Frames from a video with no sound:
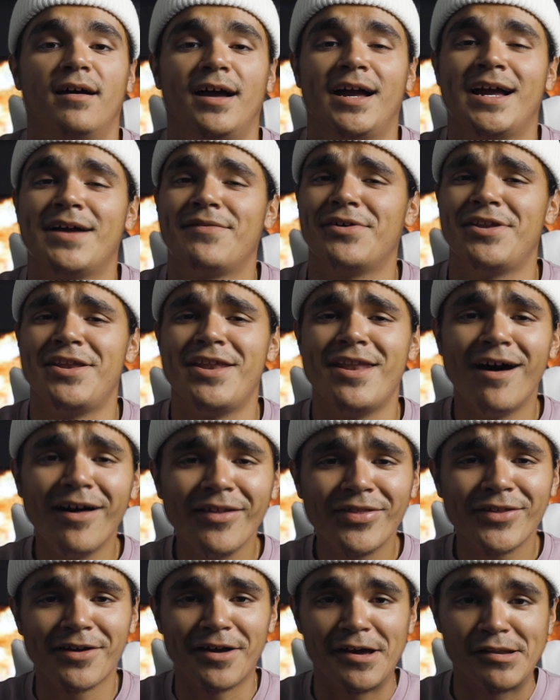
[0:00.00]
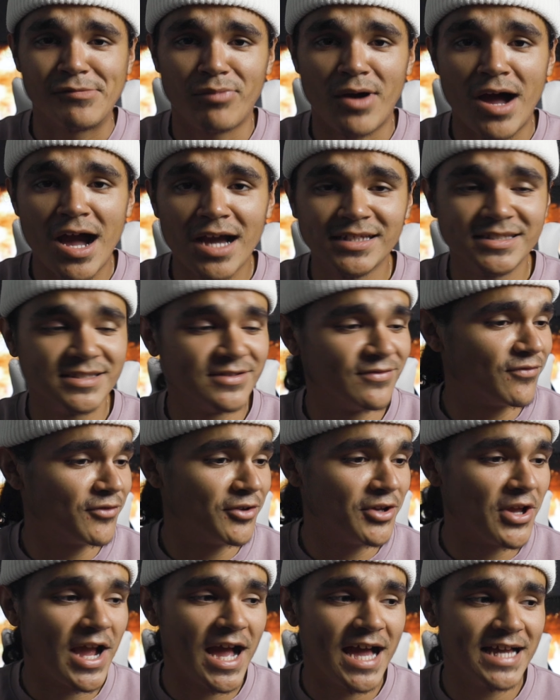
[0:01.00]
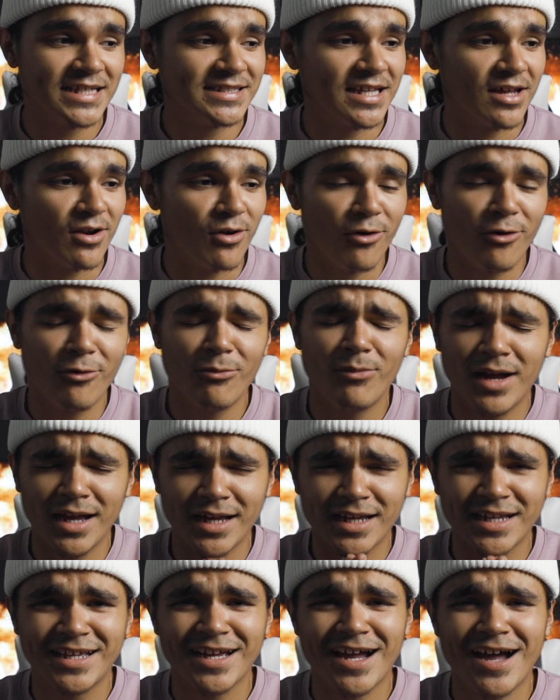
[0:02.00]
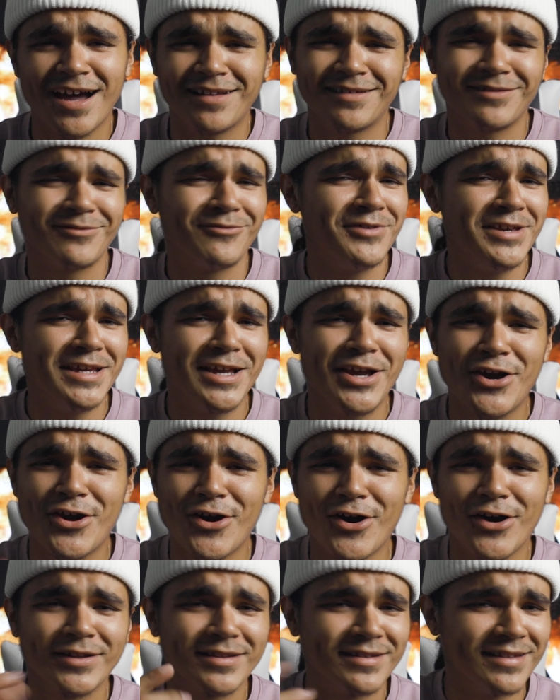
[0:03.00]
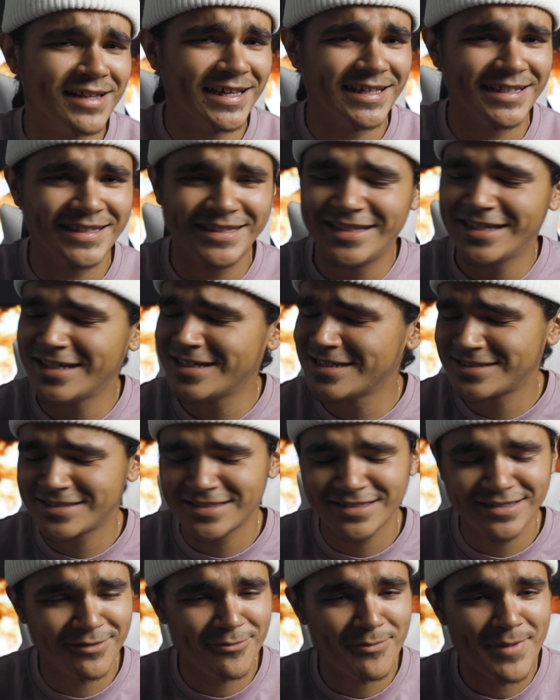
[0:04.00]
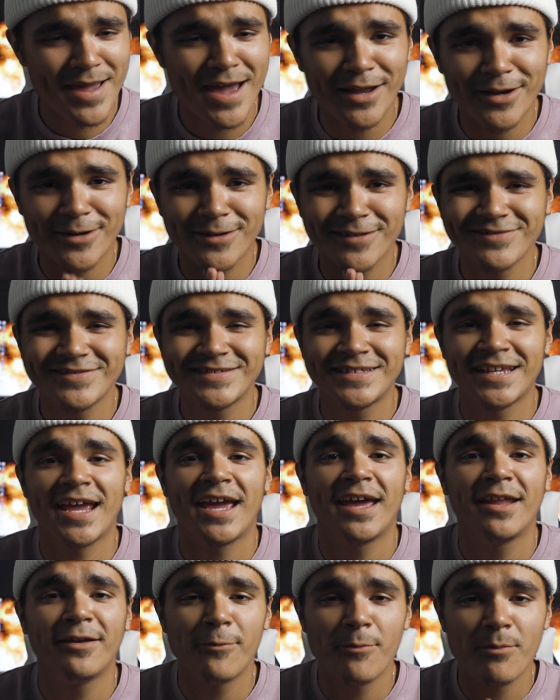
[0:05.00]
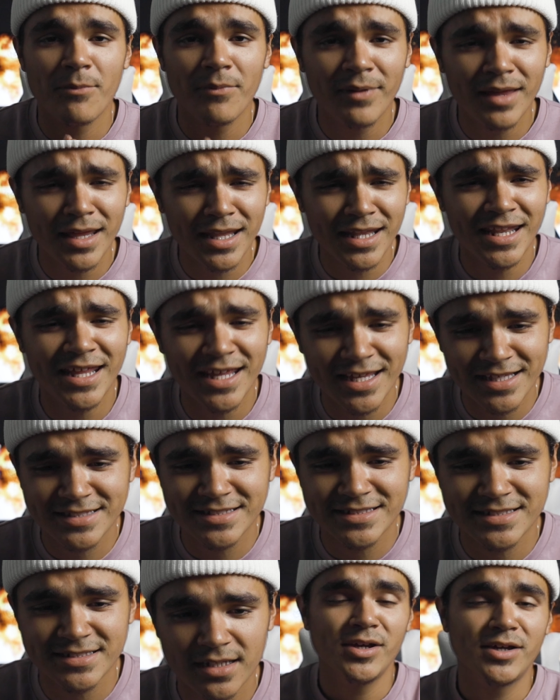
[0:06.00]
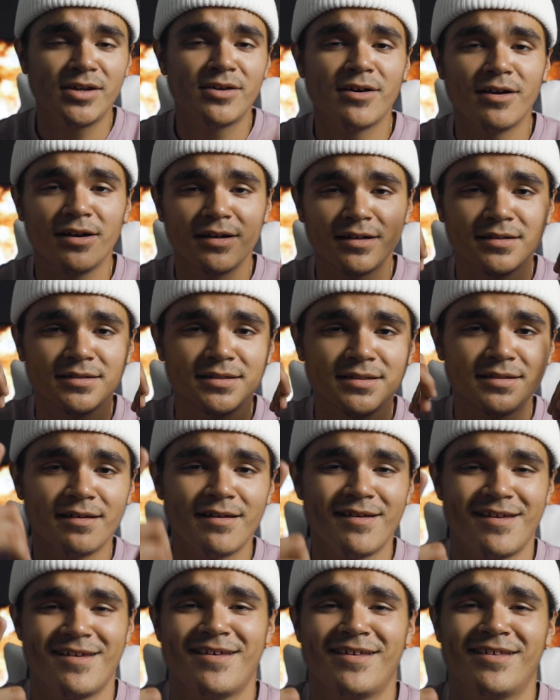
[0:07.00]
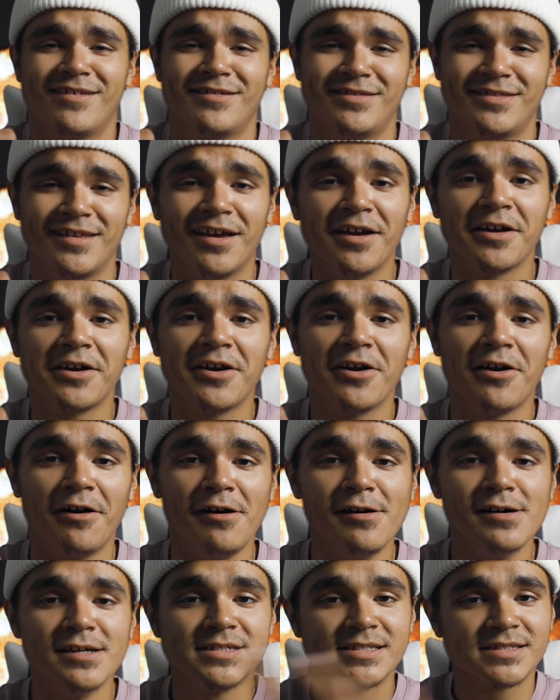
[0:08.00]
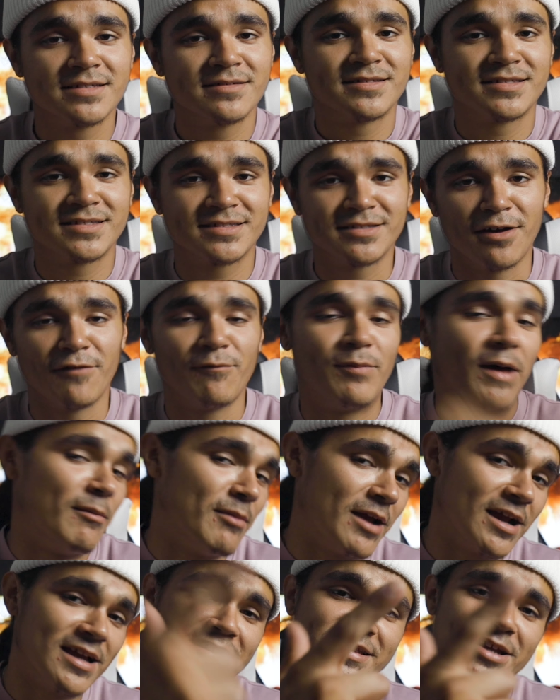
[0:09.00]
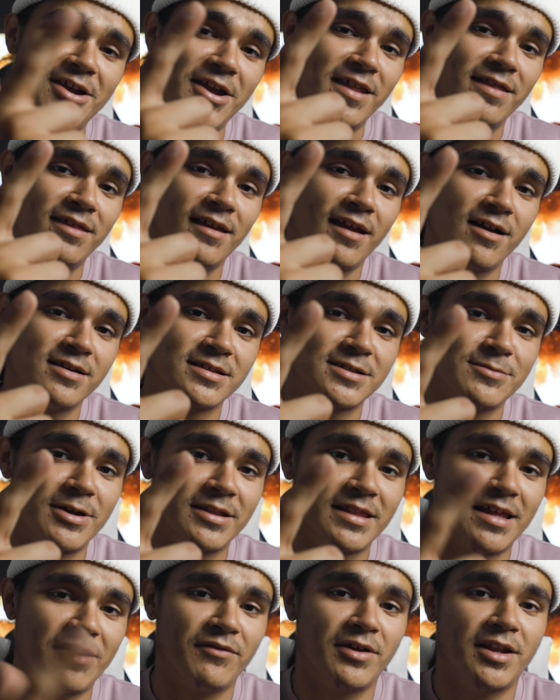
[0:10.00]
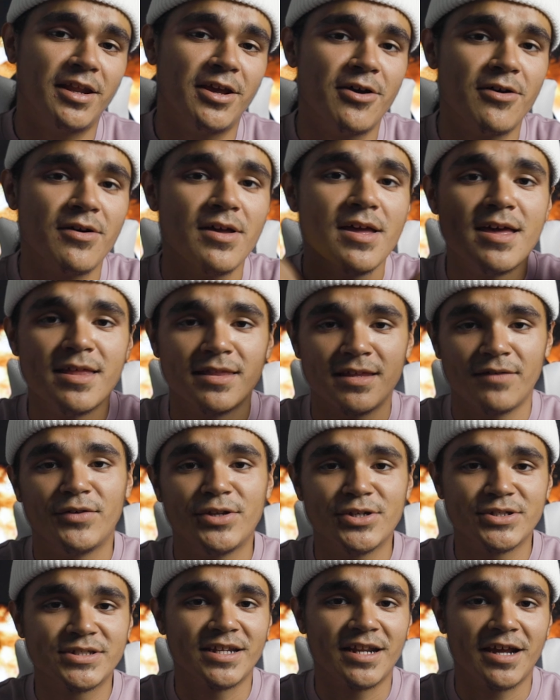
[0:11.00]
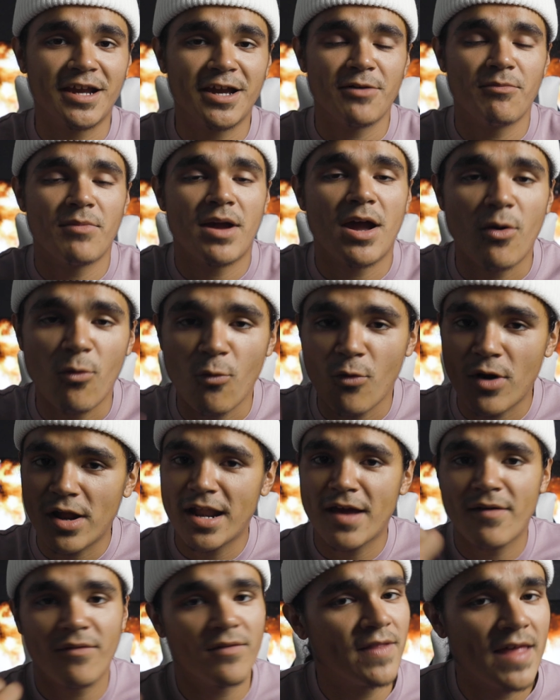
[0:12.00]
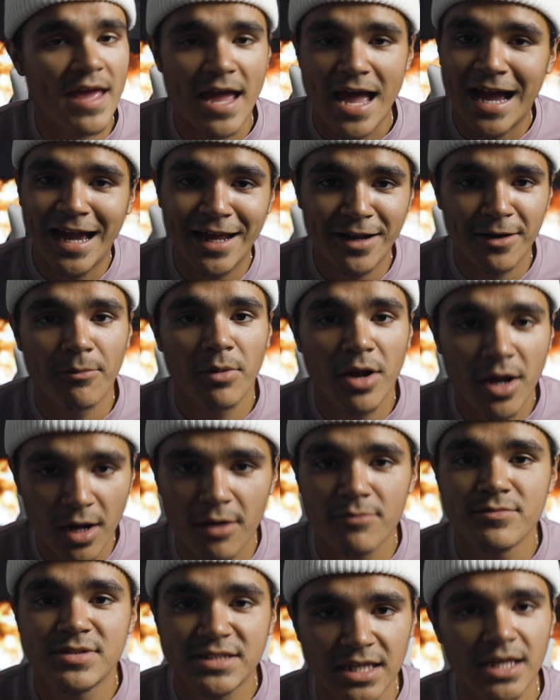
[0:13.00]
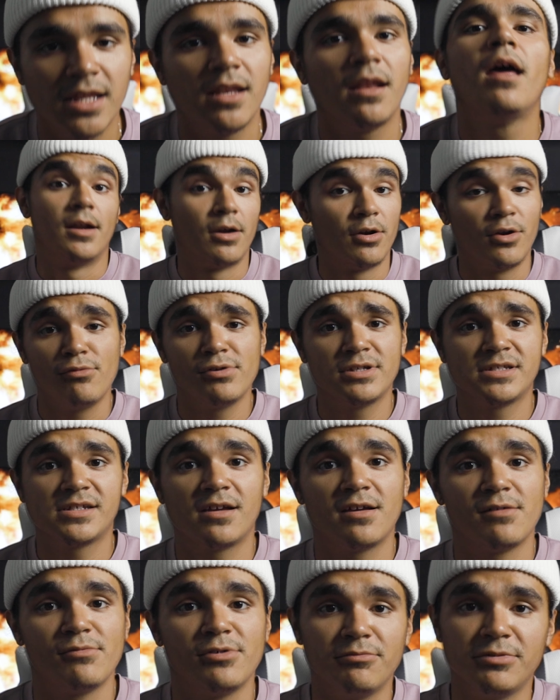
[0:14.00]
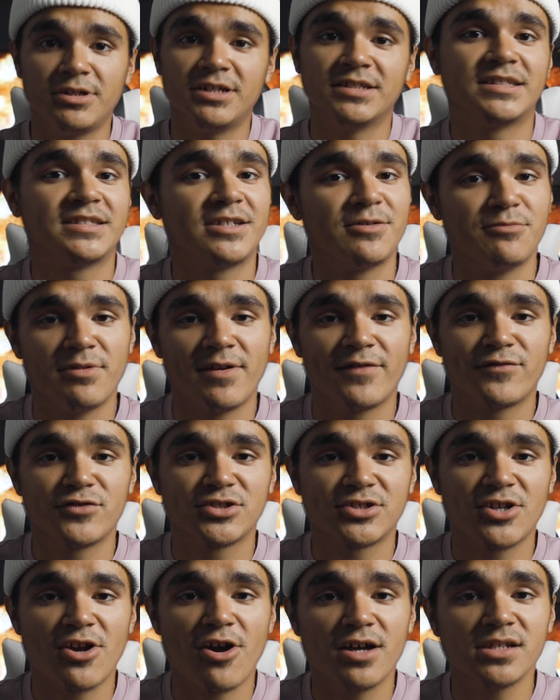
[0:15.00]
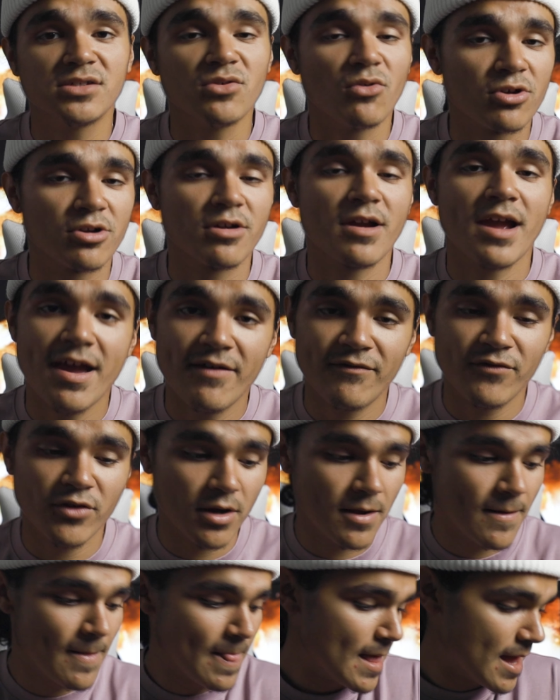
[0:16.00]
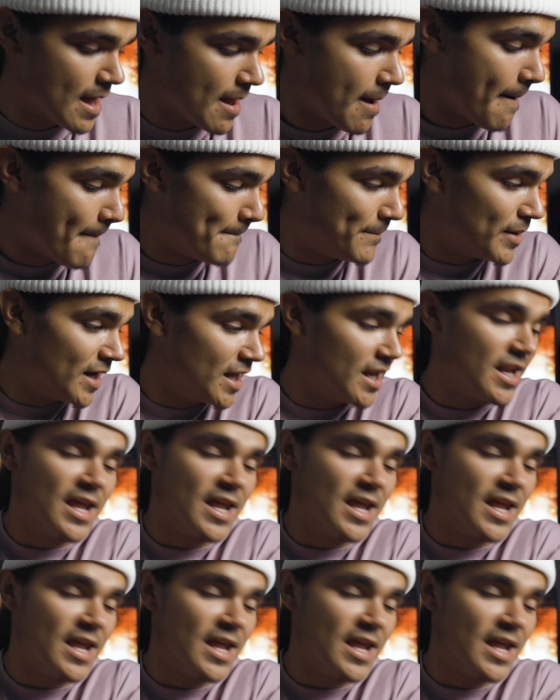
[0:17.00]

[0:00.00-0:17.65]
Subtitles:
I have another unboxing for you guys that, oh my god, we cooked like this in a matter of 10 minutes. We cooked the cause stuff, but I'm not gonna tell you anything else about that video. The video is gonna come out whenever that item comes in. I don't know when it's gonna come in because it's gonna be my first cause order ever. But